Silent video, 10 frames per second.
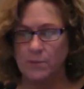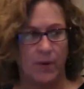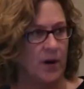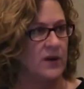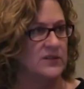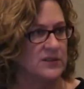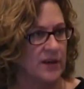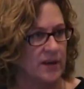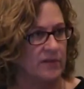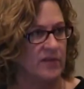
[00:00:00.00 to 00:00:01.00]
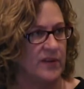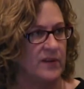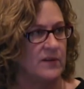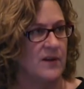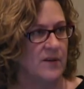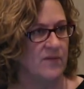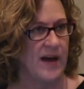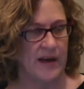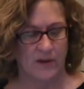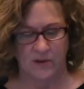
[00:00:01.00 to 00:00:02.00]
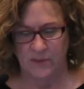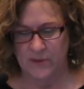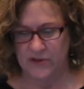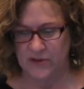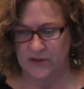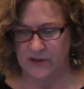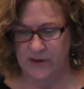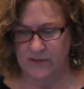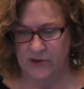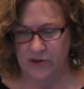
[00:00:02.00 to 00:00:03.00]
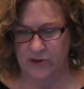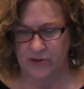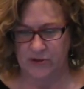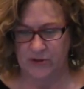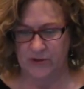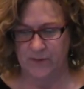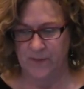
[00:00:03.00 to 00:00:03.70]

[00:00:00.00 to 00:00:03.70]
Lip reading: parts of the value and mission of the church.